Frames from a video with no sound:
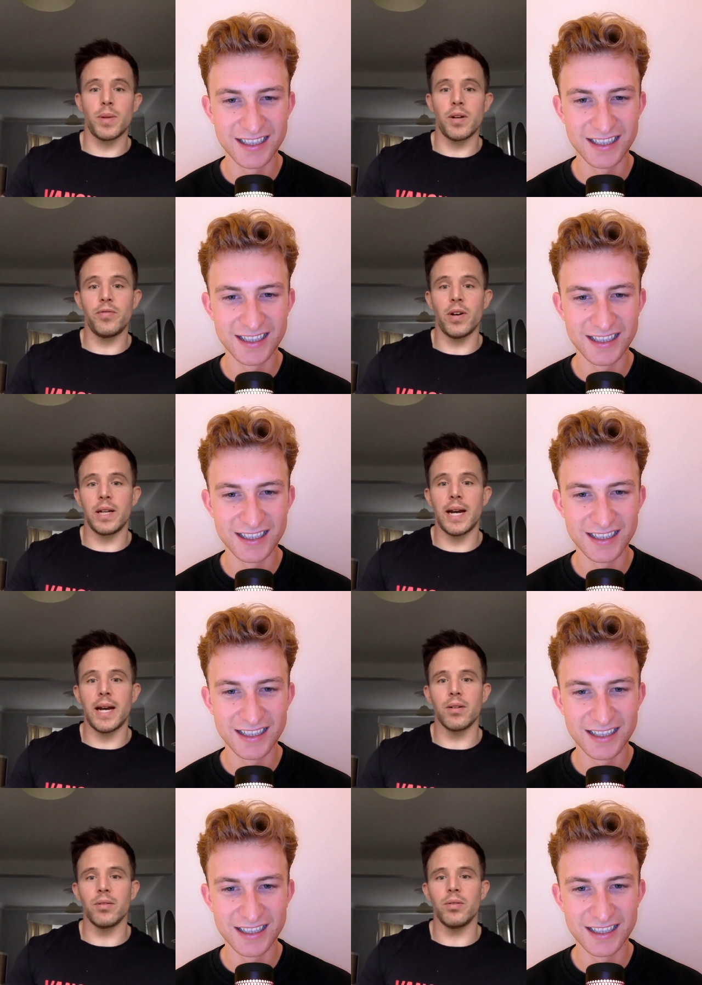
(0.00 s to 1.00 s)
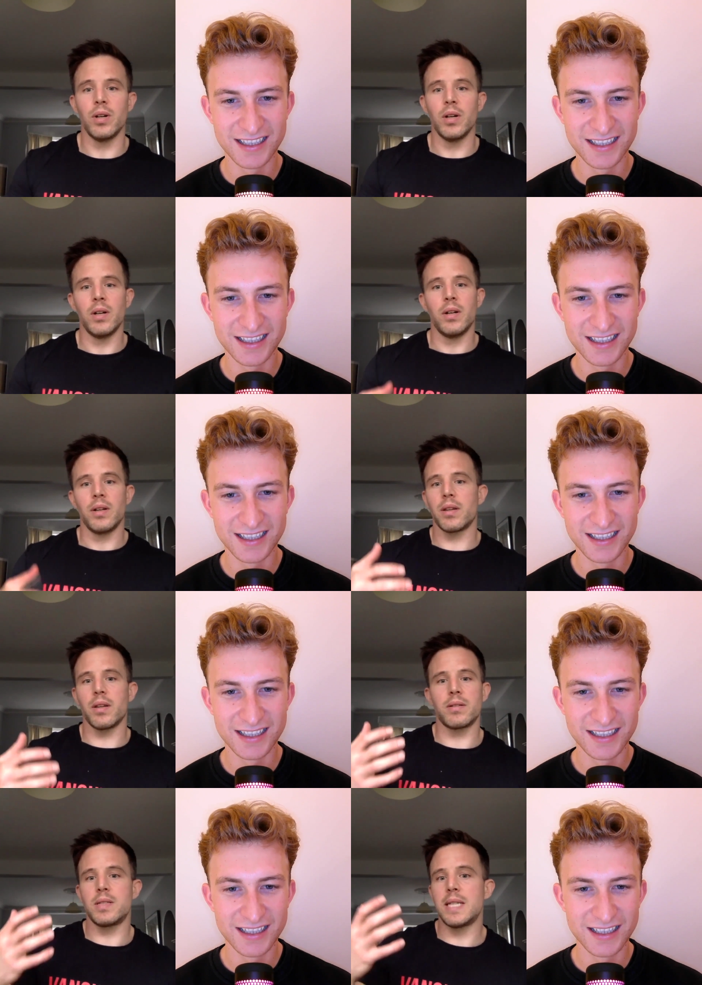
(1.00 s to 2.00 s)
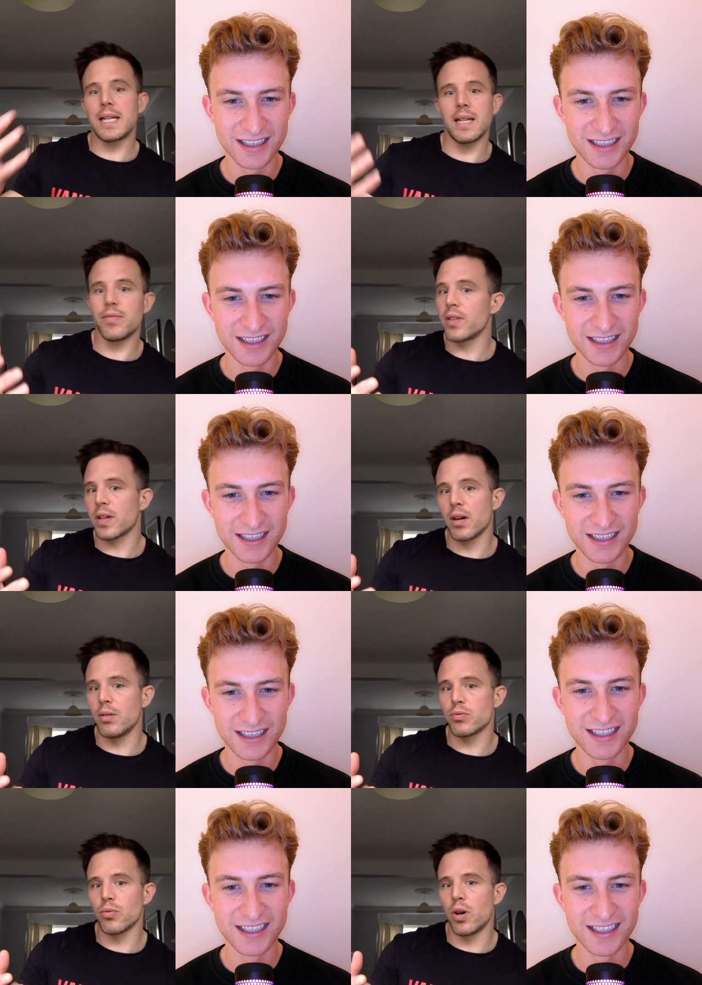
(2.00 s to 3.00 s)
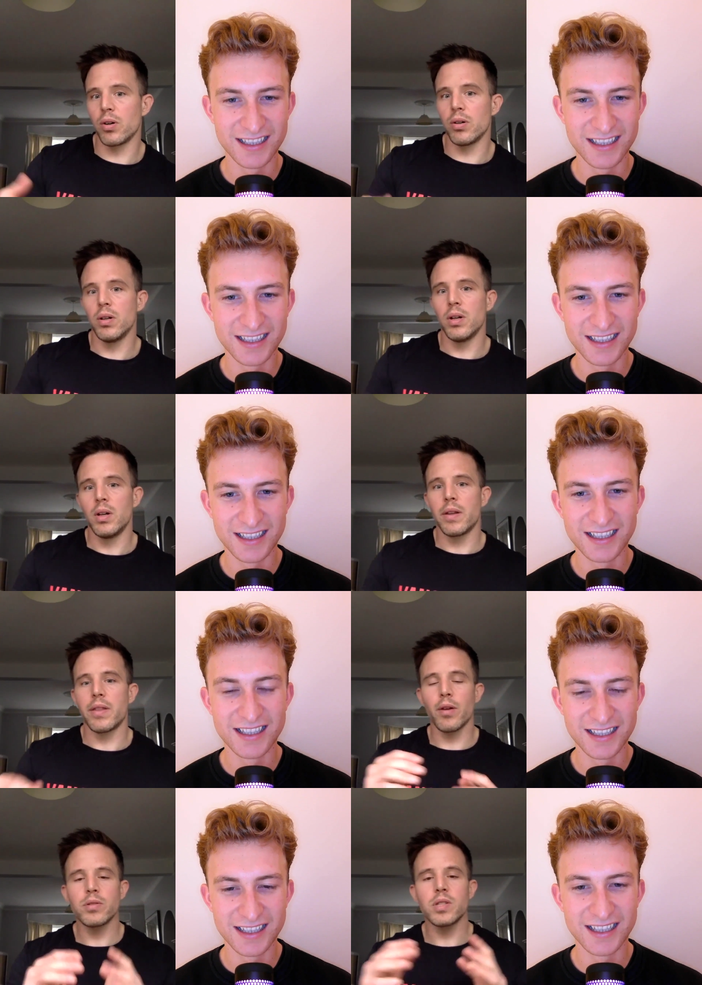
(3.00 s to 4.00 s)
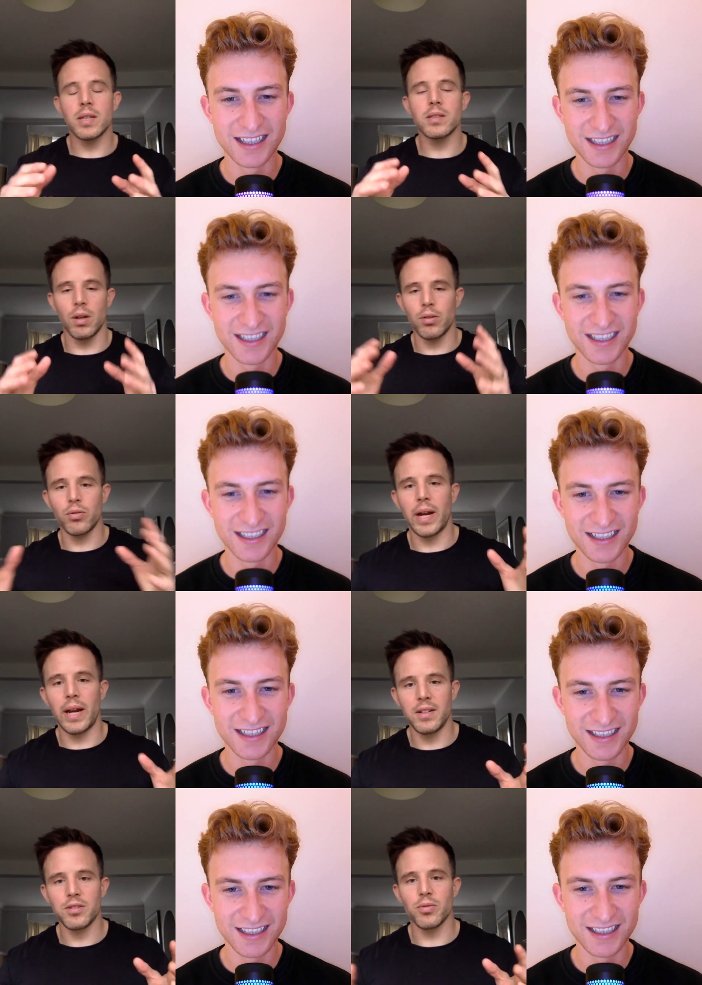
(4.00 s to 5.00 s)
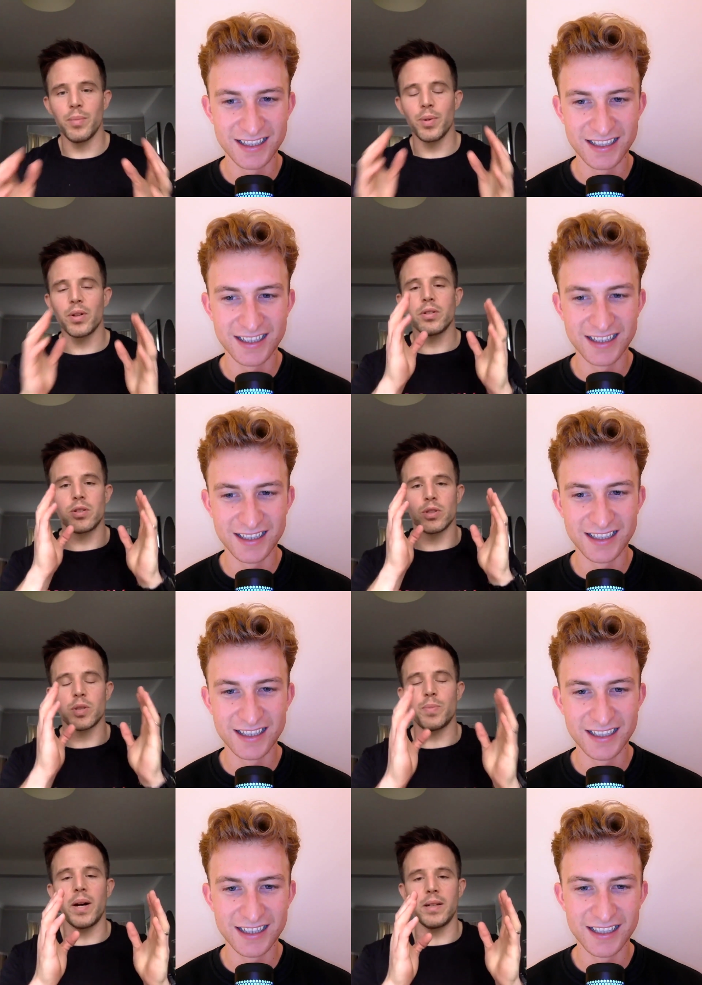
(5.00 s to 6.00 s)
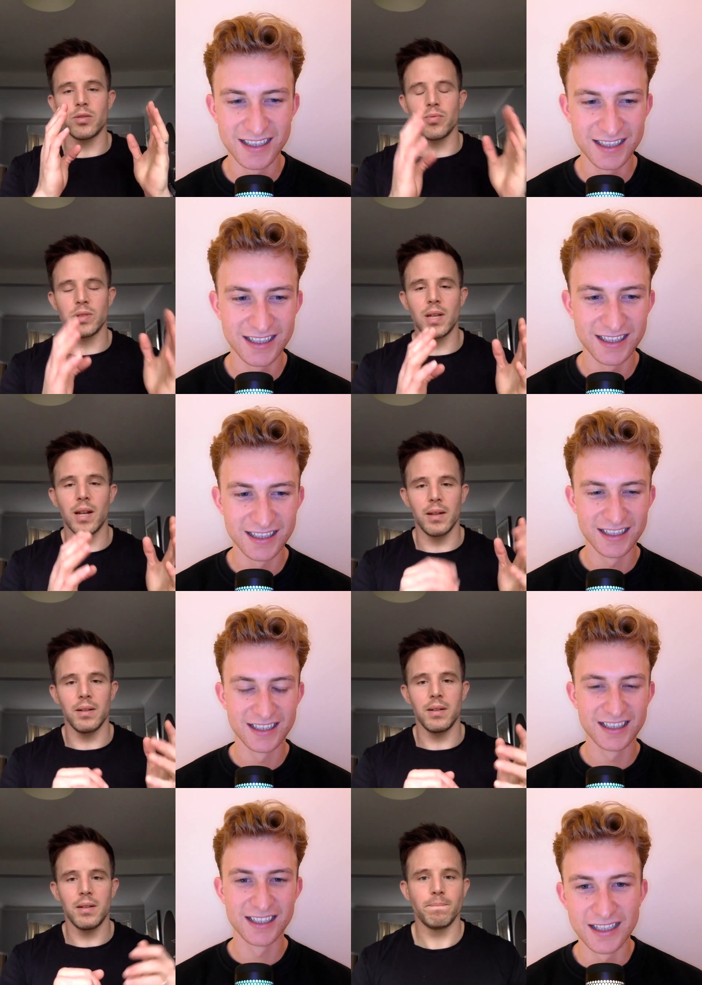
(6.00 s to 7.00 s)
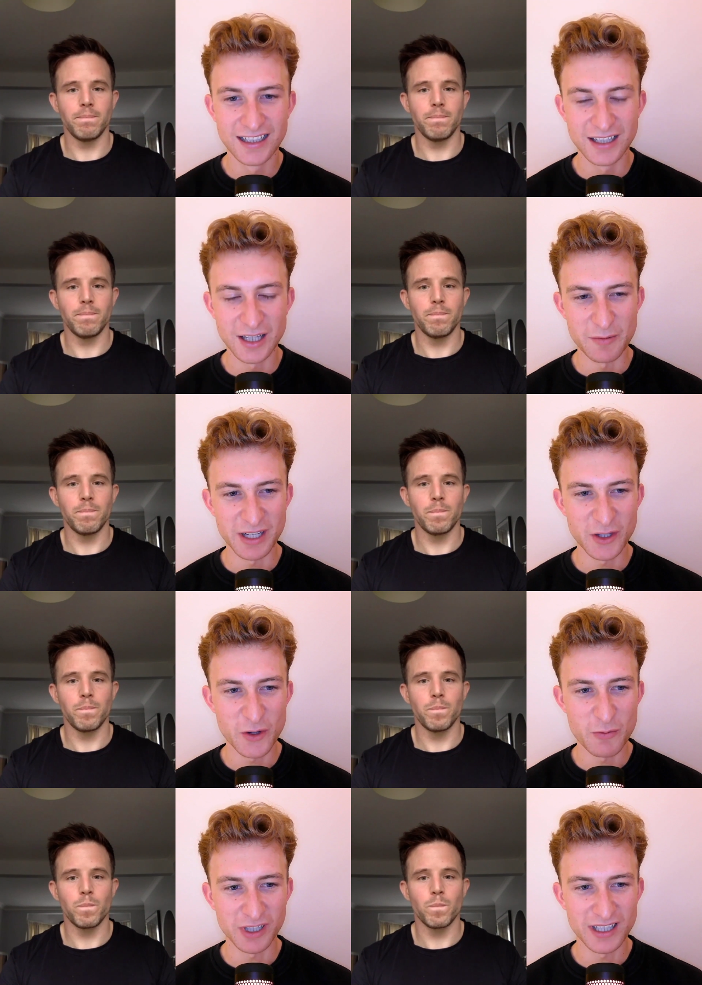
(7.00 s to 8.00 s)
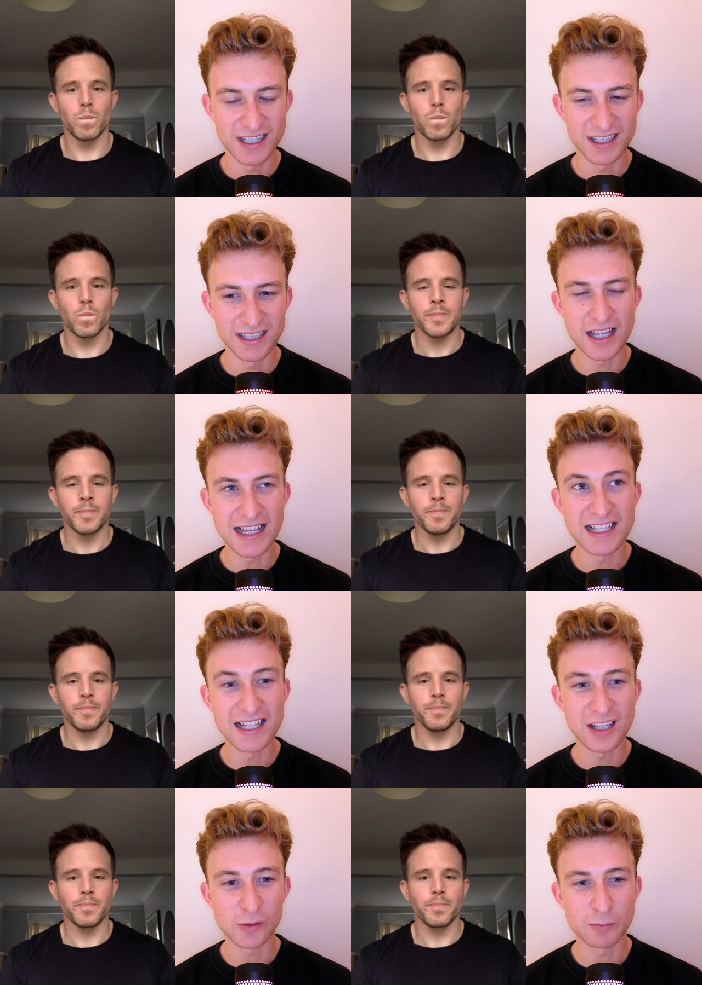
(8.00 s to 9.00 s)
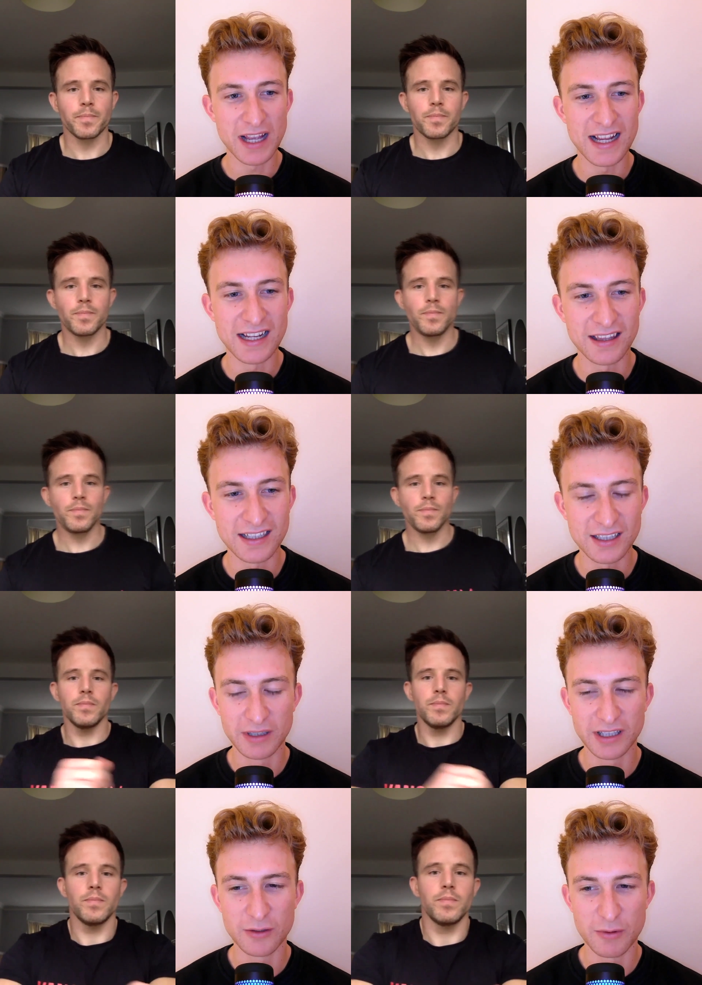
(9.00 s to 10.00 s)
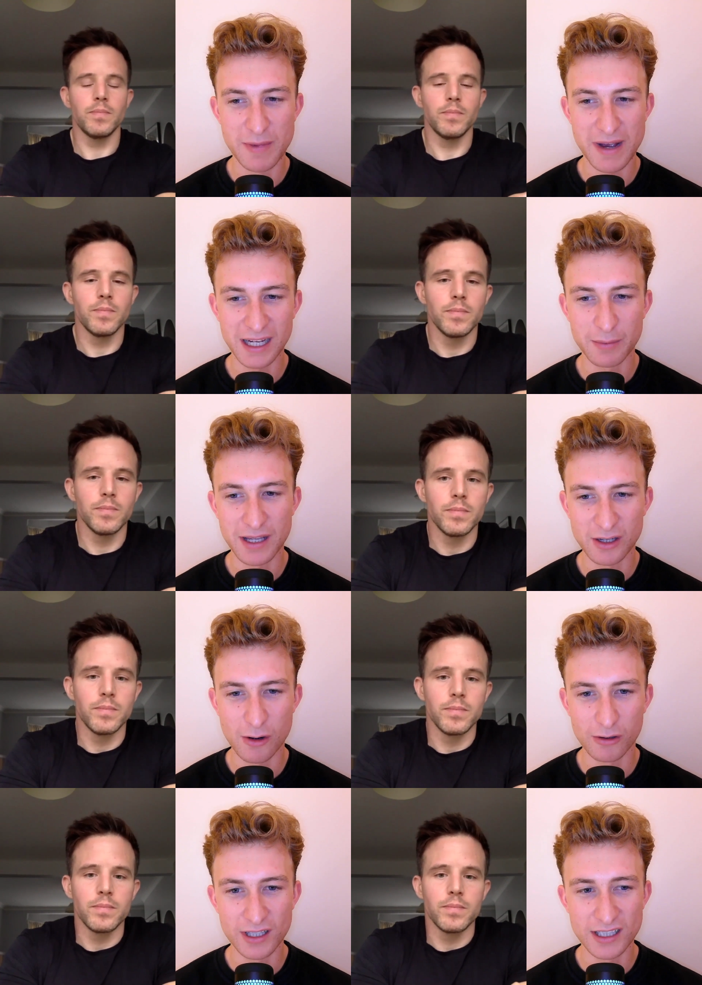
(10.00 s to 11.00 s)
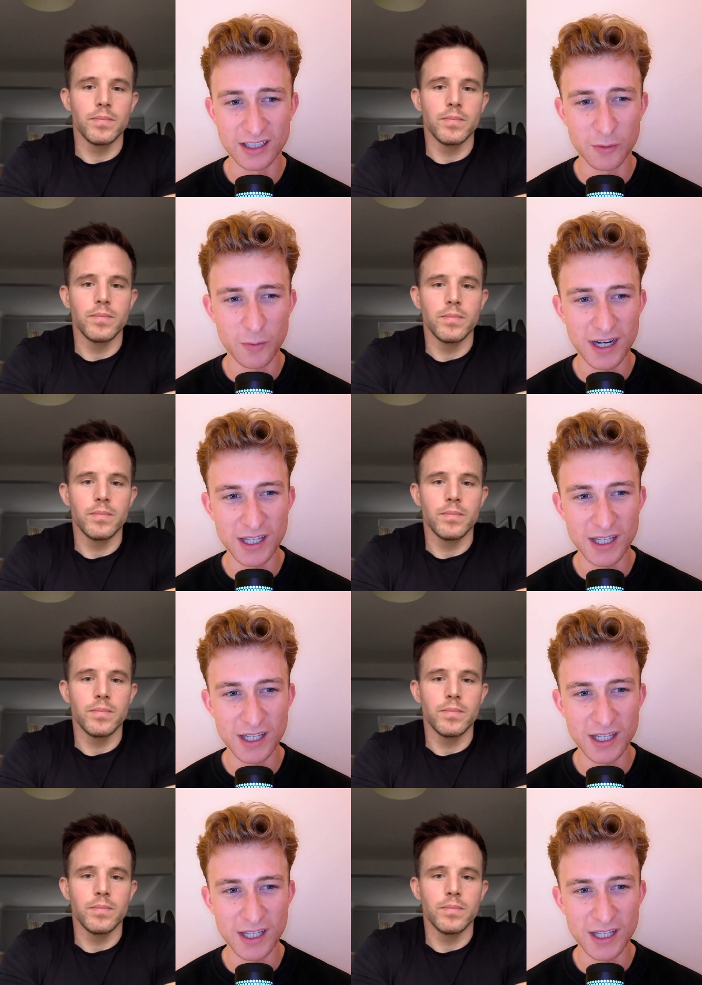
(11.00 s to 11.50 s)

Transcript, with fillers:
Speaker 1: them at a funny angle, the deadlift that goes wrong, those things don't create injury because your
Speaker 2: spine is resilient. That makes so much sense. Is it anything to do with back pain correlated to why